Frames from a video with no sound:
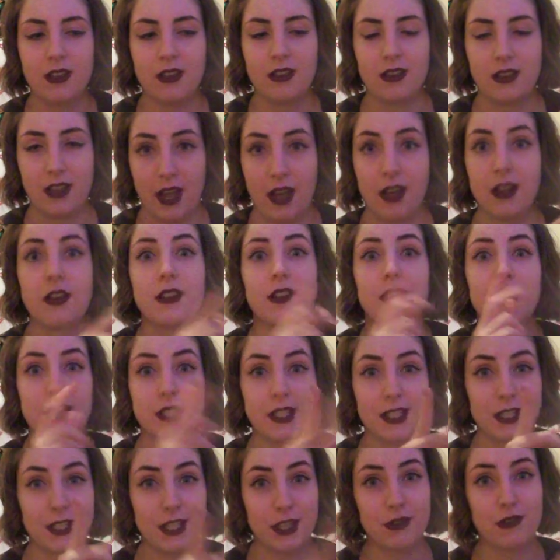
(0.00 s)
yeah,
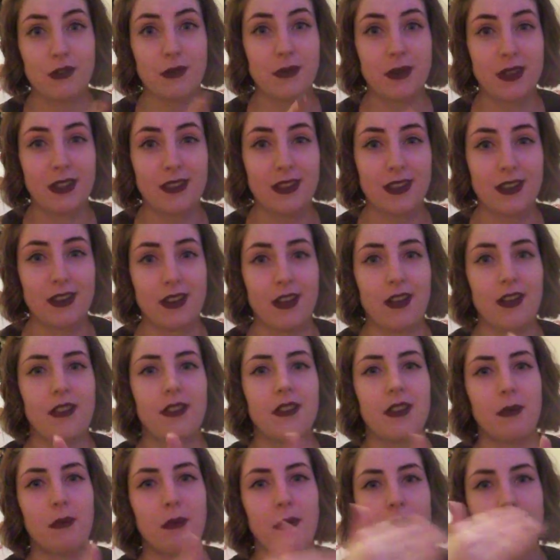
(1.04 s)
considerably thinner
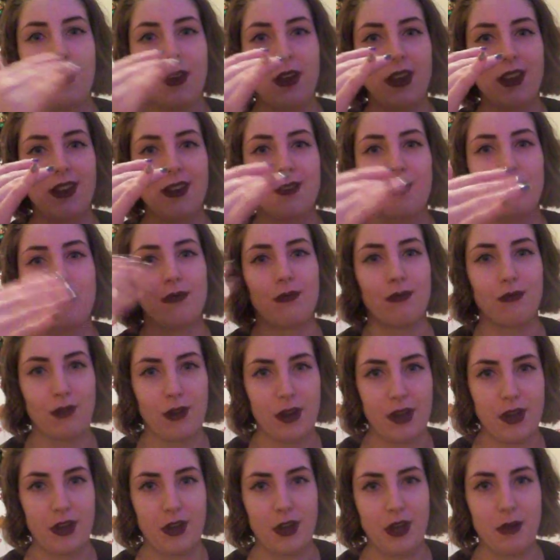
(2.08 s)
than my
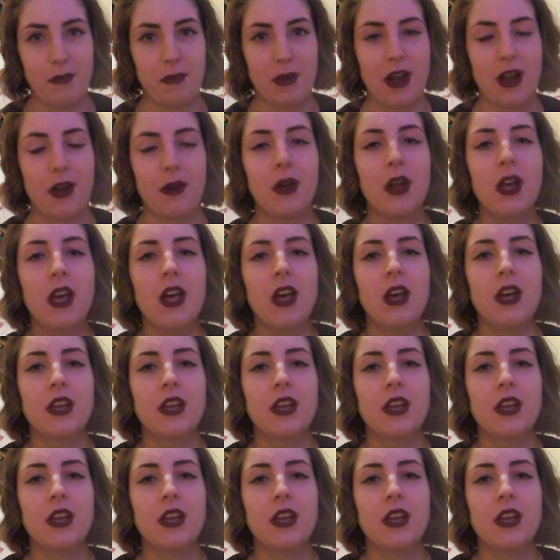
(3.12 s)
right eyebrow.